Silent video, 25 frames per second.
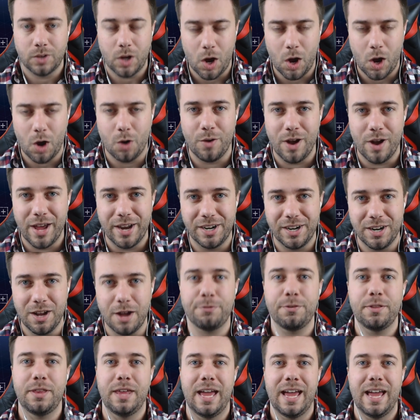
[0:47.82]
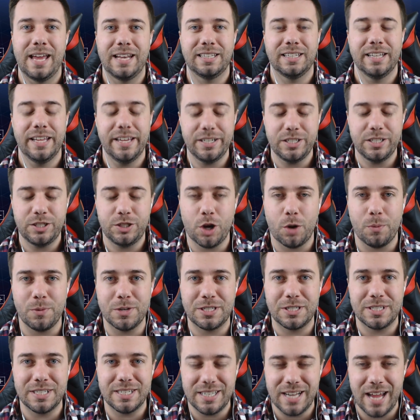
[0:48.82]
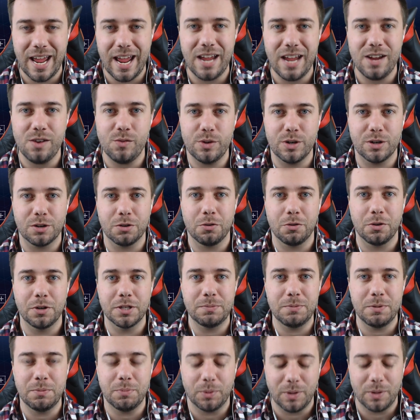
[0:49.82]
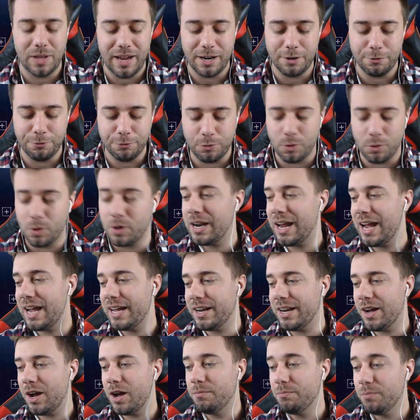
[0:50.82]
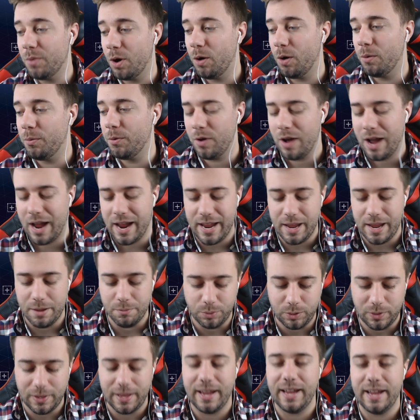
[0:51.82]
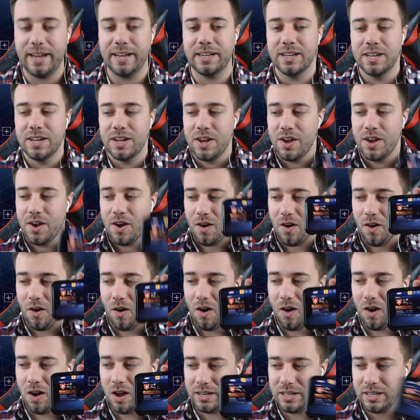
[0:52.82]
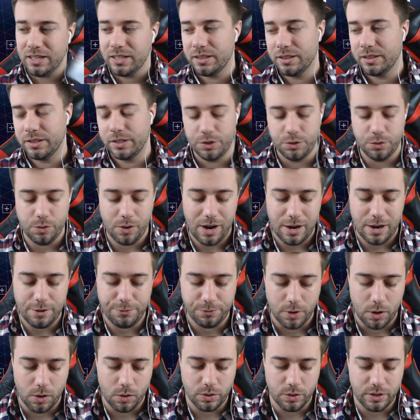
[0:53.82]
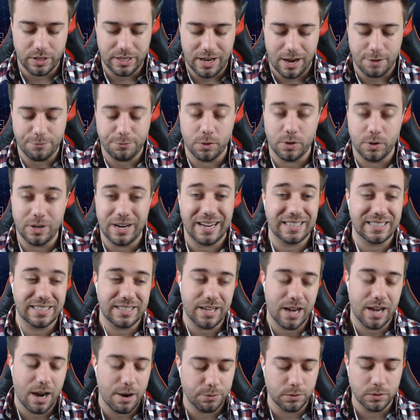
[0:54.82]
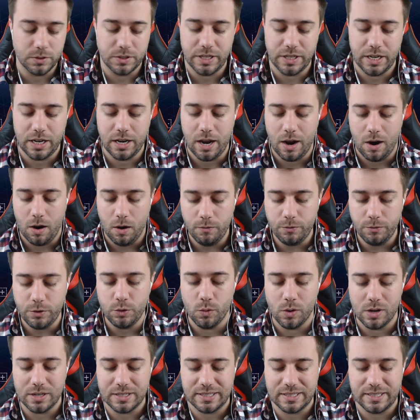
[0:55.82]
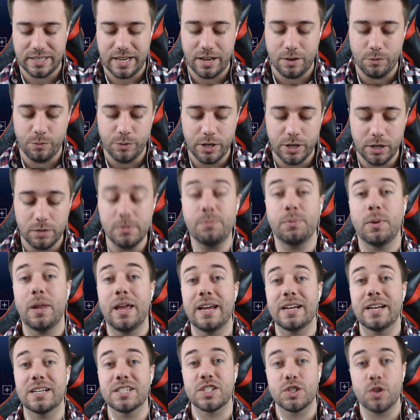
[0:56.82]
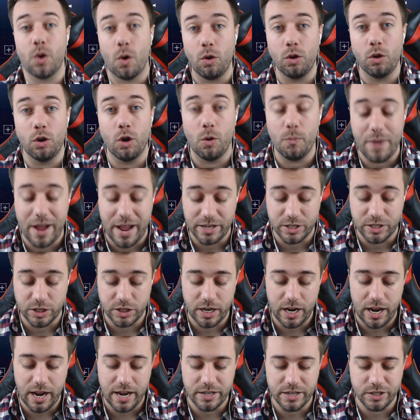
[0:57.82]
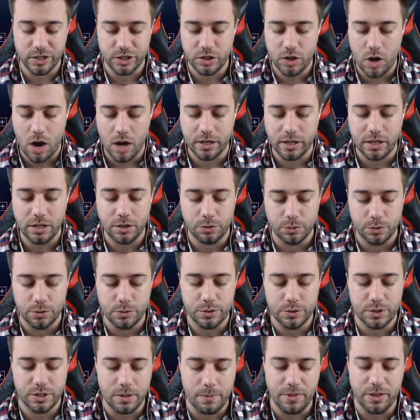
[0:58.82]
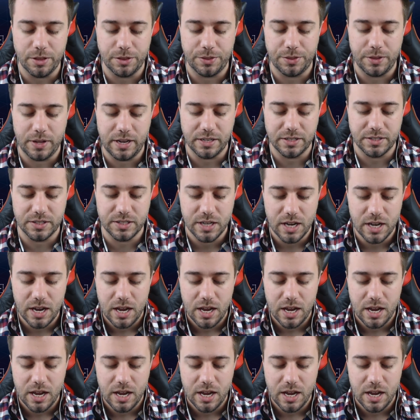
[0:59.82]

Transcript: Alright, enough of that. Ladies and gentlemen, today we are going to be playing Fortnite on mobile. I am playing on the new iPhone, the iPhone X, the iPhone ten, however you want to say it. And we're going to be playing a solo match today and just talking through some of the things